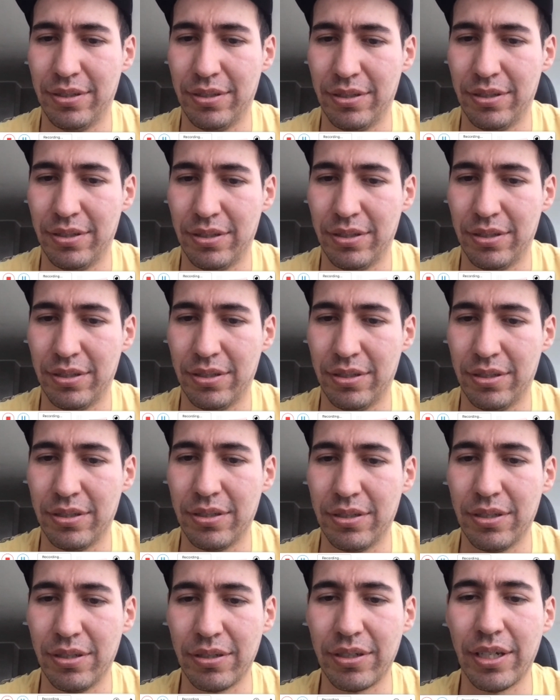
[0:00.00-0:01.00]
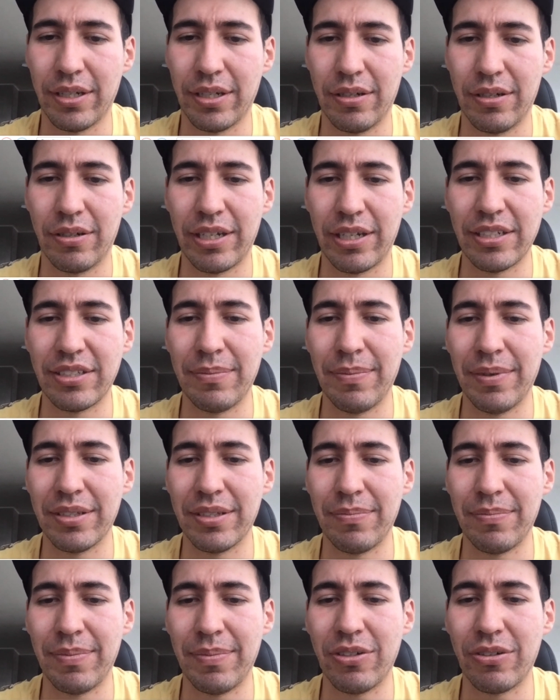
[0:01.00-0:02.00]
Yeah,
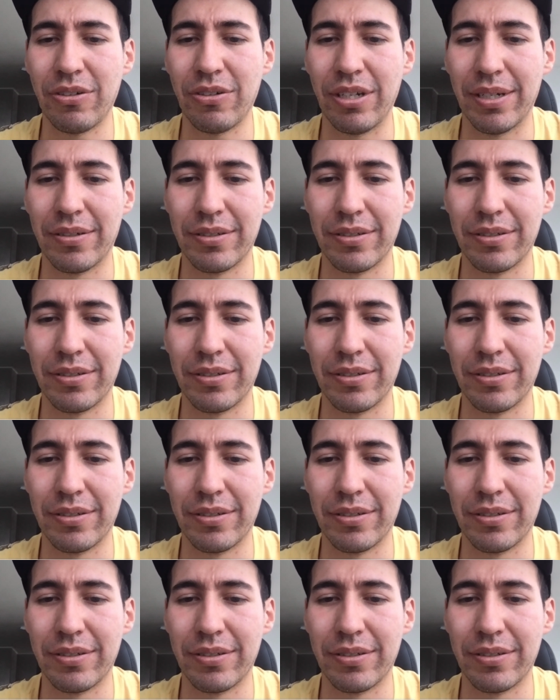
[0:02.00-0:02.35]
I'll text you.